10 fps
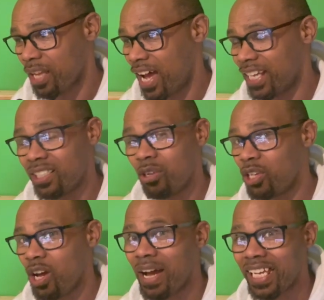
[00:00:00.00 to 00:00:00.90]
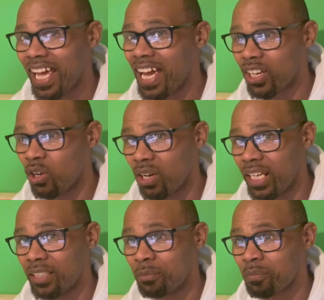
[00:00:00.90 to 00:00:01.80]
I don't know, I can't call
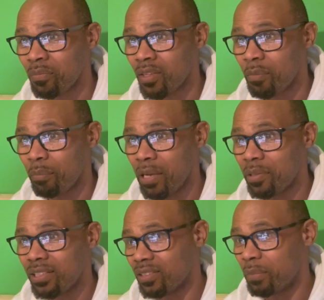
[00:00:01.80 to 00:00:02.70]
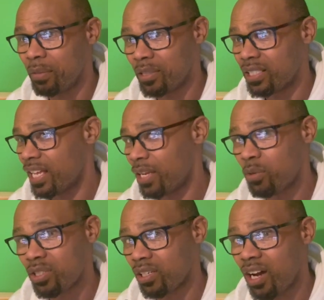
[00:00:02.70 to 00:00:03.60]
it. Maybe today
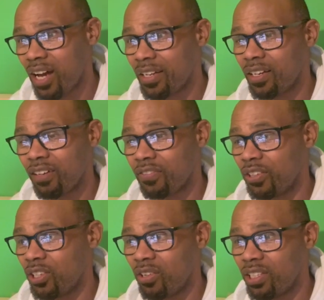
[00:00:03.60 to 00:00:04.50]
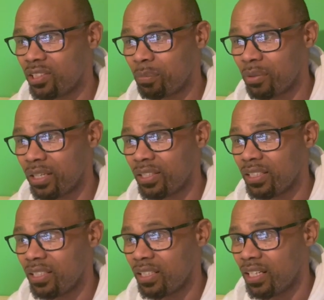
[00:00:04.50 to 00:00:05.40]
wasn't hard enough for Jonas, but
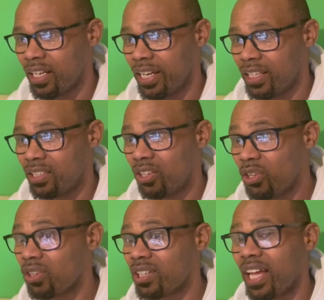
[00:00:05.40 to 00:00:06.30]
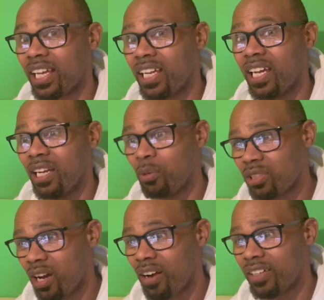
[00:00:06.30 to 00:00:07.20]
it looked like it
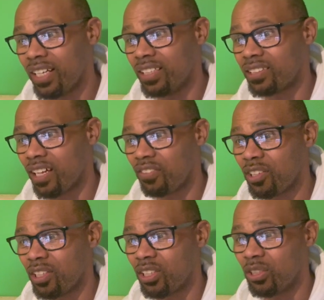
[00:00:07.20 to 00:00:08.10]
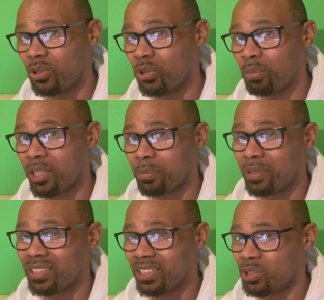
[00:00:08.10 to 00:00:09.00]
was hard, and he suffered. He couldn't do much,
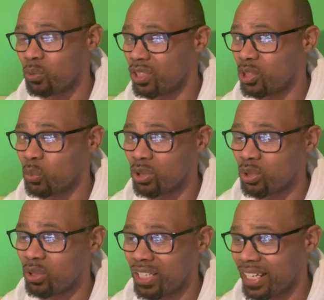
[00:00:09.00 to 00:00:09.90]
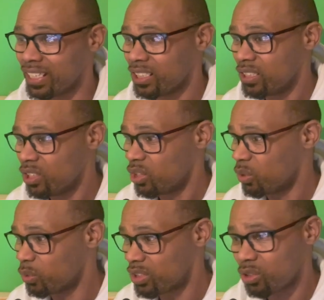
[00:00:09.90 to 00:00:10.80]
but this wasn't
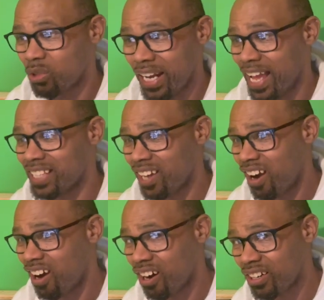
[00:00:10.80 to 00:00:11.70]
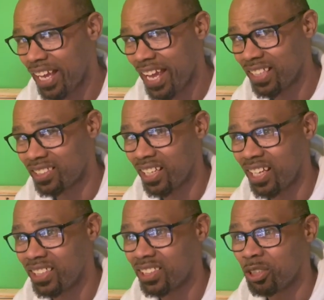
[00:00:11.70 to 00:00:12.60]
on as hard a
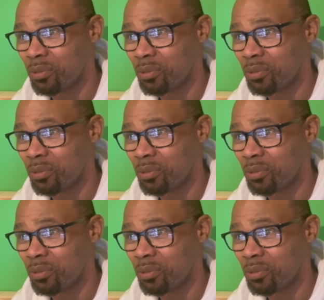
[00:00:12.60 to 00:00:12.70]
stage.